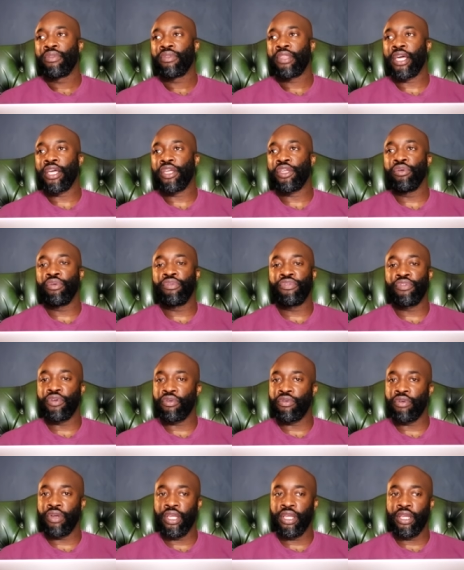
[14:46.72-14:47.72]
that Hughie
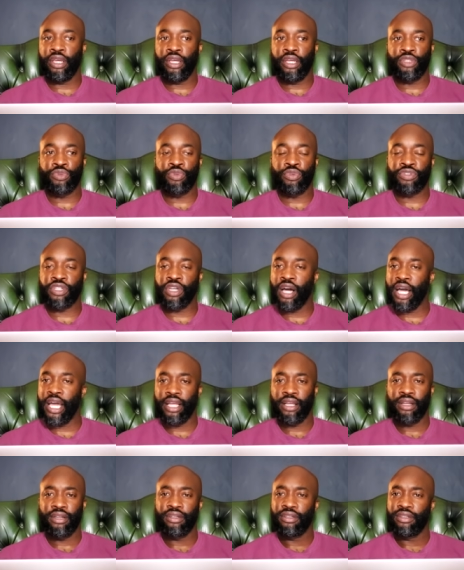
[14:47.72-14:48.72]
Fury is with
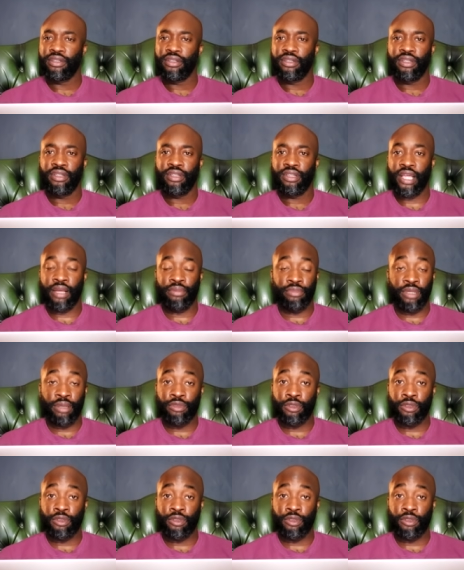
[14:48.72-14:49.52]
Sky. Like, I'm, I'm